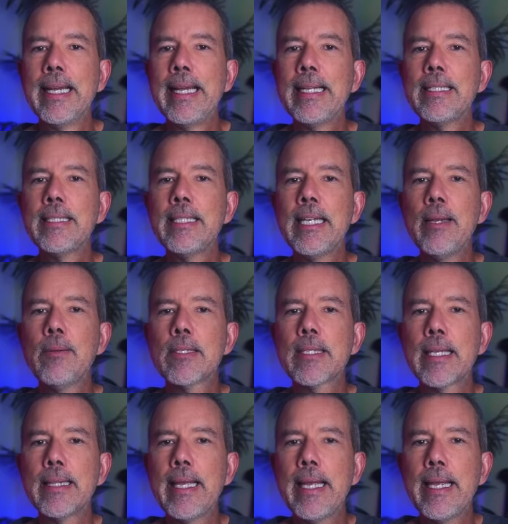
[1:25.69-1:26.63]
It seems
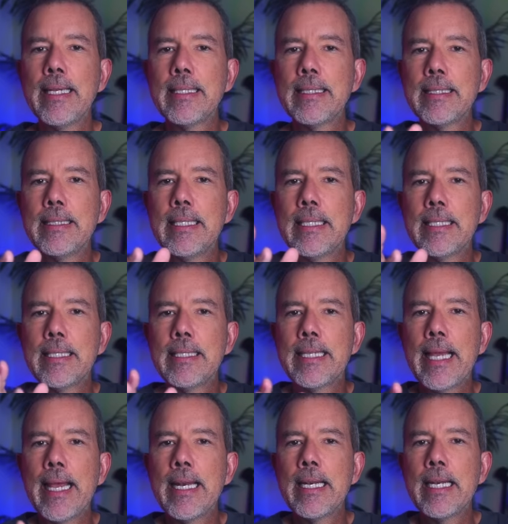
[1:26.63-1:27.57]
that they
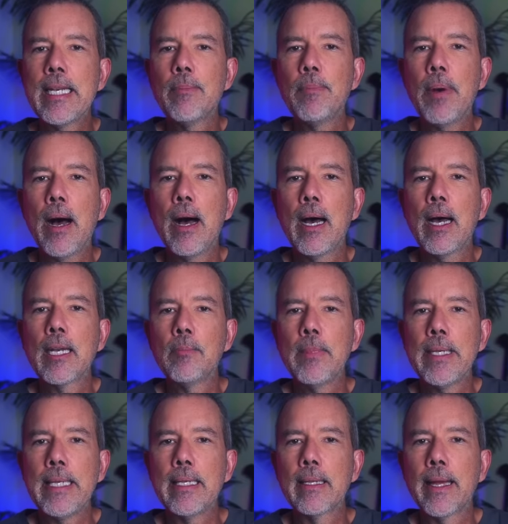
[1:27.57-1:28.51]
descend upon
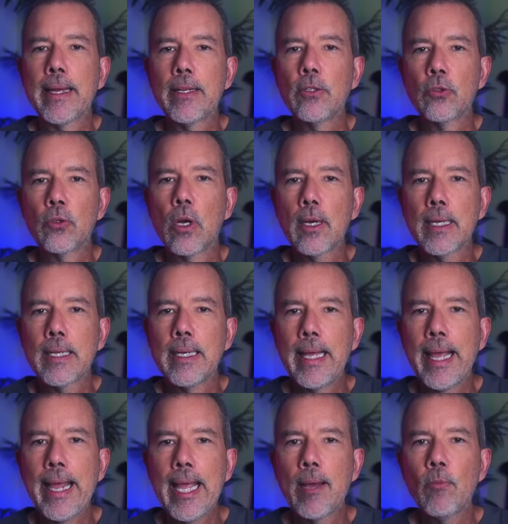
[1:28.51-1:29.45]
me like drunken
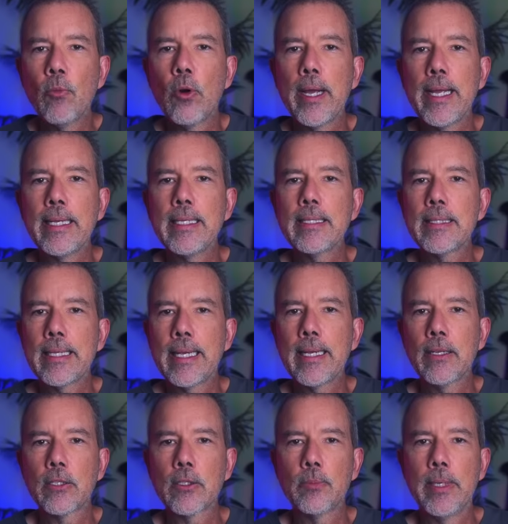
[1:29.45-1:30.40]
Amway
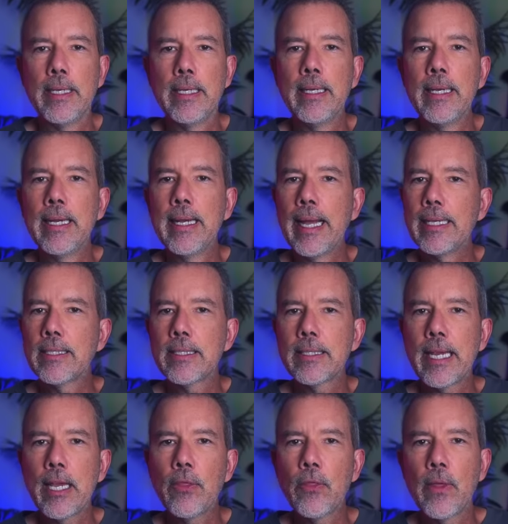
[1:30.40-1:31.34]
salesmen and
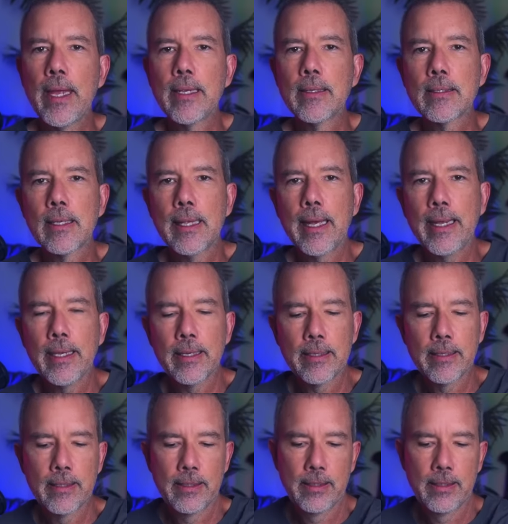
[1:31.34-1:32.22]
say things like,